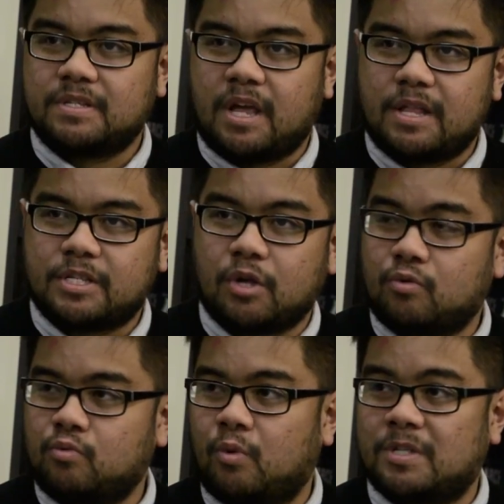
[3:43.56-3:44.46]
And so,
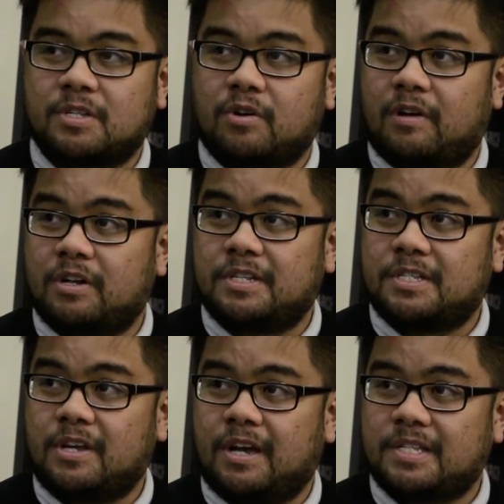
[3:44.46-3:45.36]
what's the sort of audience
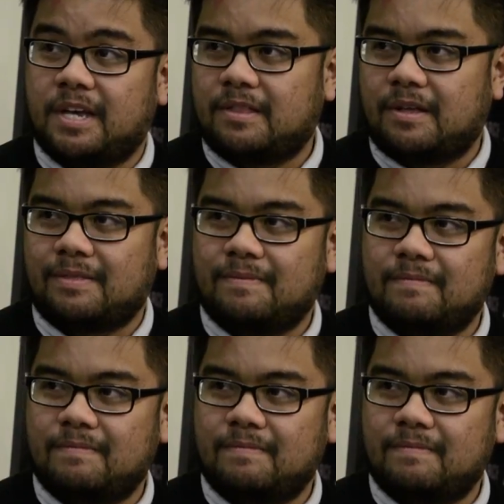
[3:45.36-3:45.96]
you guys get then?